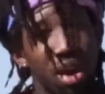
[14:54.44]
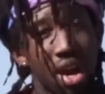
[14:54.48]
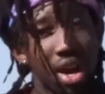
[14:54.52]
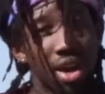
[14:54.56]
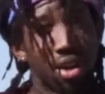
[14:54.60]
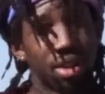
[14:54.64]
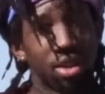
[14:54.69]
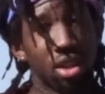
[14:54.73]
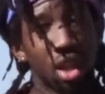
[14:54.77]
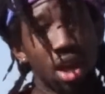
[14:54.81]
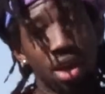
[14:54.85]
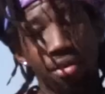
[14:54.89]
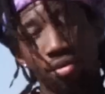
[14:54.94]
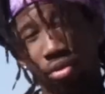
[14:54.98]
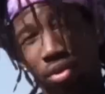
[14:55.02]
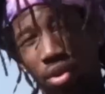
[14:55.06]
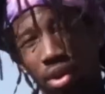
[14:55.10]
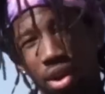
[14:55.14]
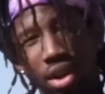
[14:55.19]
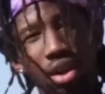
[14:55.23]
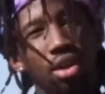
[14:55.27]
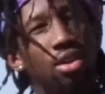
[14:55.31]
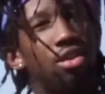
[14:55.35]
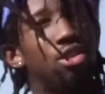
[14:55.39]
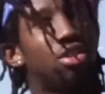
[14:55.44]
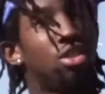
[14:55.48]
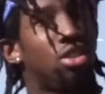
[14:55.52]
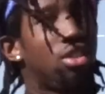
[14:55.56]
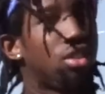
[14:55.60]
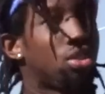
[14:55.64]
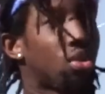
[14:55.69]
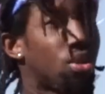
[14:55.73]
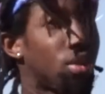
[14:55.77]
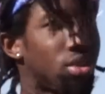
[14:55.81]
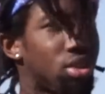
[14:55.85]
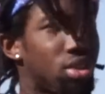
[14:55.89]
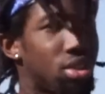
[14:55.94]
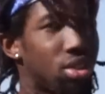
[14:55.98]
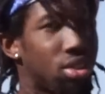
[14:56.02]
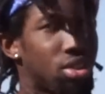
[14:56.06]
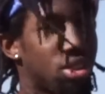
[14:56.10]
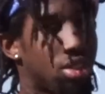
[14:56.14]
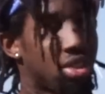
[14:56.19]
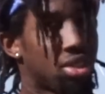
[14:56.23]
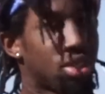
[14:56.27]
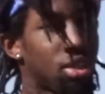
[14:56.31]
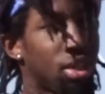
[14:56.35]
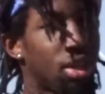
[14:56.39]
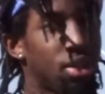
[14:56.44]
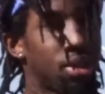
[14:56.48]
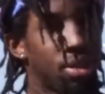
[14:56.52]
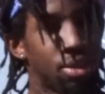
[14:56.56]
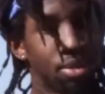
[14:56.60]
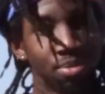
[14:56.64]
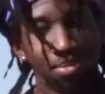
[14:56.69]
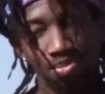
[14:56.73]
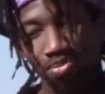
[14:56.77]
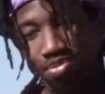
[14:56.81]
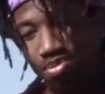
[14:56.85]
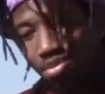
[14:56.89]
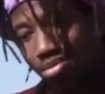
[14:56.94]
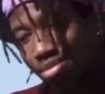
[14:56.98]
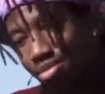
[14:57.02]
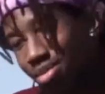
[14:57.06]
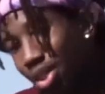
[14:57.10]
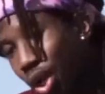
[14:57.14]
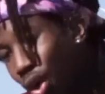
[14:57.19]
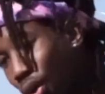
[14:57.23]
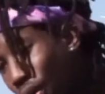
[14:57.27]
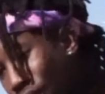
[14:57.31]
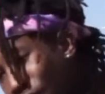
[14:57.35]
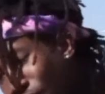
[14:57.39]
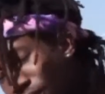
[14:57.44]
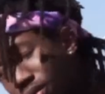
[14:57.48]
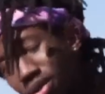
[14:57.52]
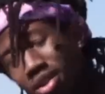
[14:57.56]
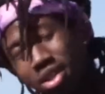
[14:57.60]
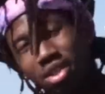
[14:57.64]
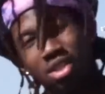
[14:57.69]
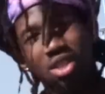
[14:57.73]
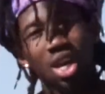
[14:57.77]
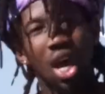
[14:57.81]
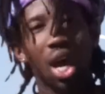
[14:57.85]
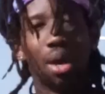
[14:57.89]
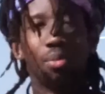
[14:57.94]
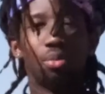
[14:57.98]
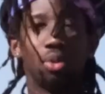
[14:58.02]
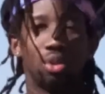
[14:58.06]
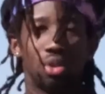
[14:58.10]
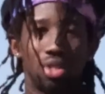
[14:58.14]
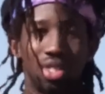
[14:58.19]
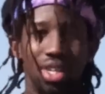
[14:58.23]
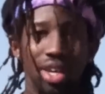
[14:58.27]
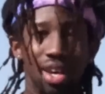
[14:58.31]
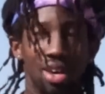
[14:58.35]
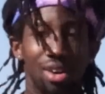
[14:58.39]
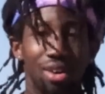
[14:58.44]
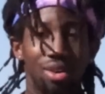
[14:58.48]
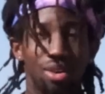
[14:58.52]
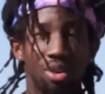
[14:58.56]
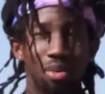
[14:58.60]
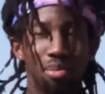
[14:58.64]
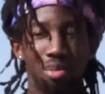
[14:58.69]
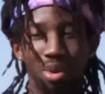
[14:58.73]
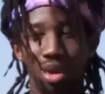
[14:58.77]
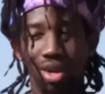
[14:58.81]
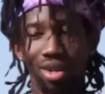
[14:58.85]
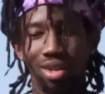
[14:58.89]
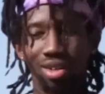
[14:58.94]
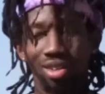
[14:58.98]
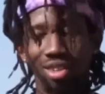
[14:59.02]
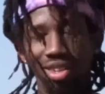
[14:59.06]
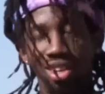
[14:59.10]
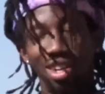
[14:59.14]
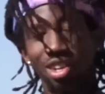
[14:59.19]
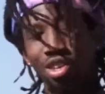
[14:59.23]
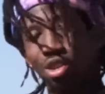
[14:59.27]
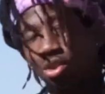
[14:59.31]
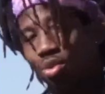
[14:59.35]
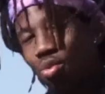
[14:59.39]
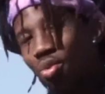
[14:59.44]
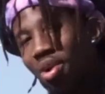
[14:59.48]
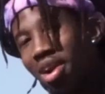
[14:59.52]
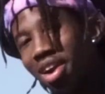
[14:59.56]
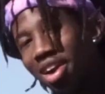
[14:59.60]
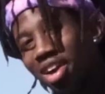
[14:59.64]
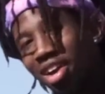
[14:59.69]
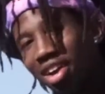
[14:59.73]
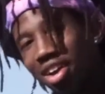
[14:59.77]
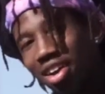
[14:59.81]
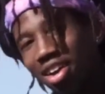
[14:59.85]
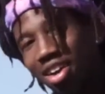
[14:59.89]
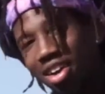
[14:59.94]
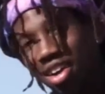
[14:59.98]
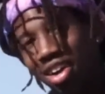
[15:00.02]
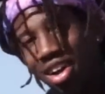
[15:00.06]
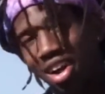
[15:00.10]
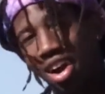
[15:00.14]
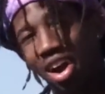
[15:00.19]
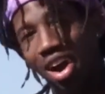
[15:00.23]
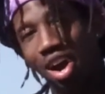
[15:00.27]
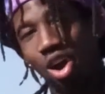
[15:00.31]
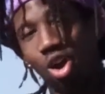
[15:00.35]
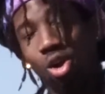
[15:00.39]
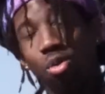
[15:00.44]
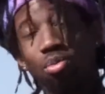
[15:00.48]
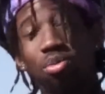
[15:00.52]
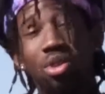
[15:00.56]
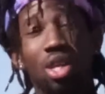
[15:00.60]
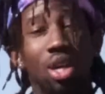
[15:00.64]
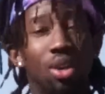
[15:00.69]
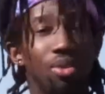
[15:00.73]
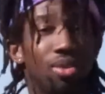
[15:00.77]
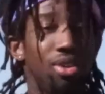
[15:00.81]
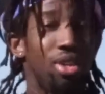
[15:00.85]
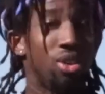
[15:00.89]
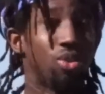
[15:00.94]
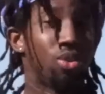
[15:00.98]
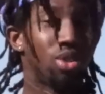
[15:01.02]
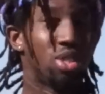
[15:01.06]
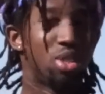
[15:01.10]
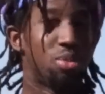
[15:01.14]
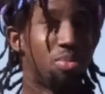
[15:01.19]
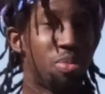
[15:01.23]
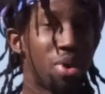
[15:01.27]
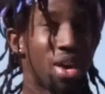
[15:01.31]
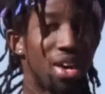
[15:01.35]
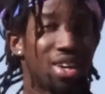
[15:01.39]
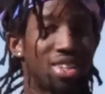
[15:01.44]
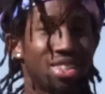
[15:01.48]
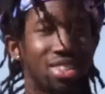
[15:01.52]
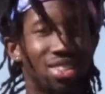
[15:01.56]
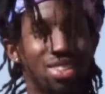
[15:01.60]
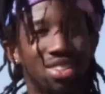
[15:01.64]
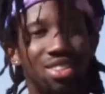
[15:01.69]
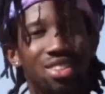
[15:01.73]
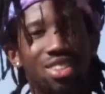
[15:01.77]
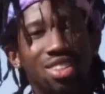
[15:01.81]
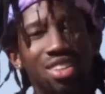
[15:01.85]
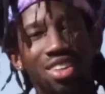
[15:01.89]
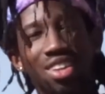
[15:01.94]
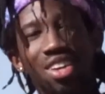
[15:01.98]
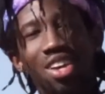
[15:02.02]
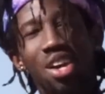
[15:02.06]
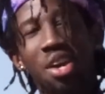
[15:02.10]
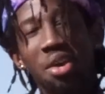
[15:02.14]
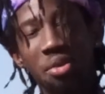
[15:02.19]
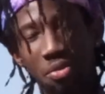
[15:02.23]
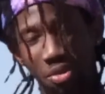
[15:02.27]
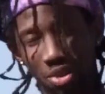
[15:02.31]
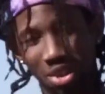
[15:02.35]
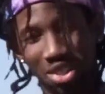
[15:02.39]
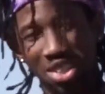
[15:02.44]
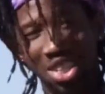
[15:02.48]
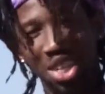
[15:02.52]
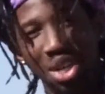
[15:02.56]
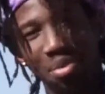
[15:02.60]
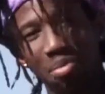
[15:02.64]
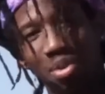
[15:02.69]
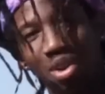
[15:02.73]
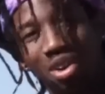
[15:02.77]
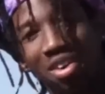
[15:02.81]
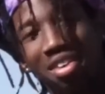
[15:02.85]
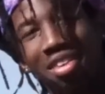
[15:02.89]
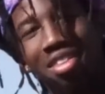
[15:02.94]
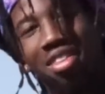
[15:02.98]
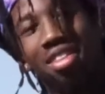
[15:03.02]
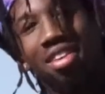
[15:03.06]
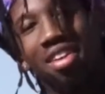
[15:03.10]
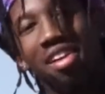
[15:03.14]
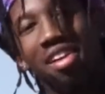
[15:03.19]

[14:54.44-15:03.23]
path for our energy sources? Only time will tell, but either way, I hope that we do its best for Team Earth.